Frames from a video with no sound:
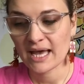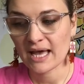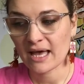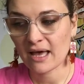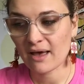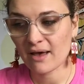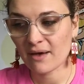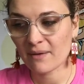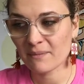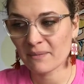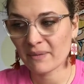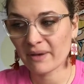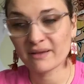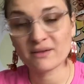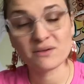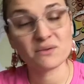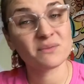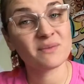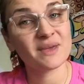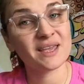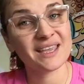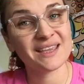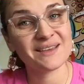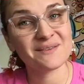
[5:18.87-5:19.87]
And you
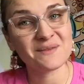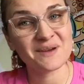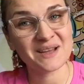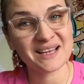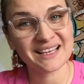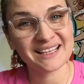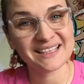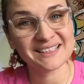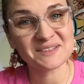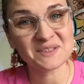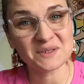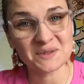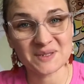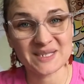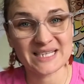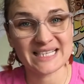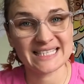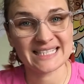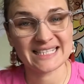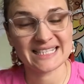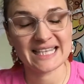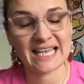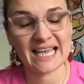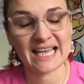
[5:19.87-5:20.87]
may well
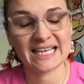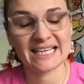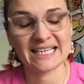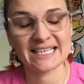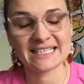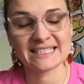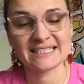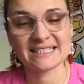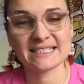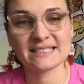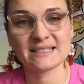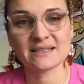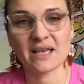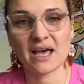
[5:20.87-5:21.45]
notice that it